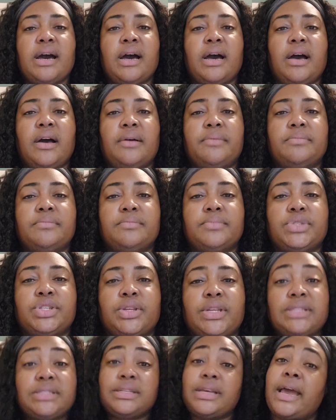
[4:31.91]
Um,
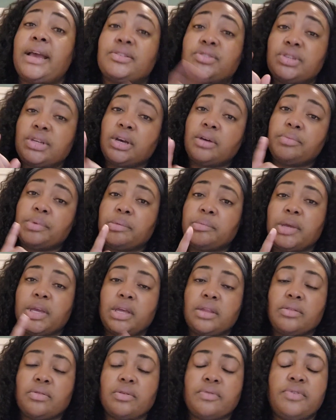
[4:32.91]
so that's actually helping me
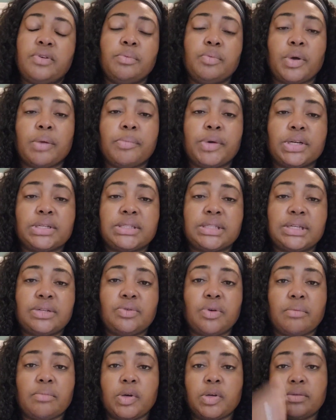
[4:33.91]
get through a few more books
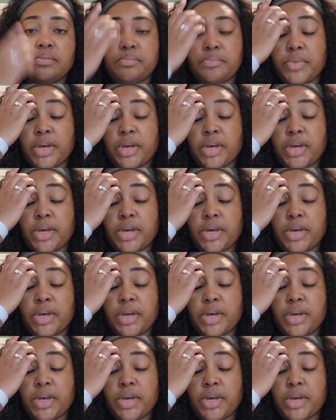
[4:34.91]
than normal.